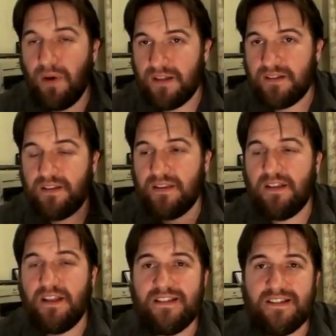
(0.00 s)
But
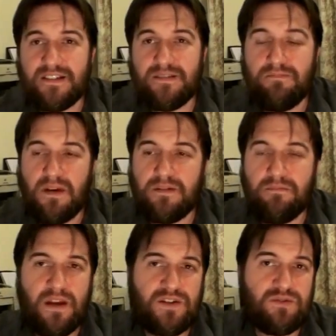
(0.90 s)
it doesn't
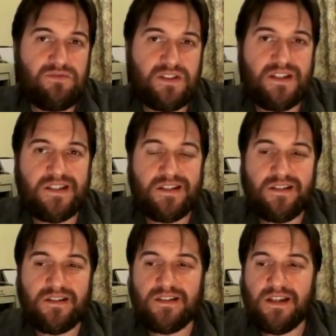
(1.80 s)
measure
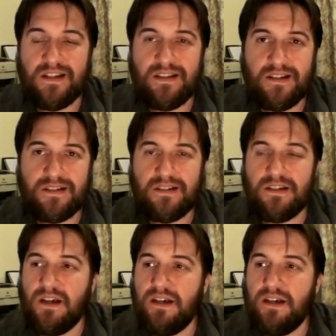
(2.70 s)
resistance. It doesn't.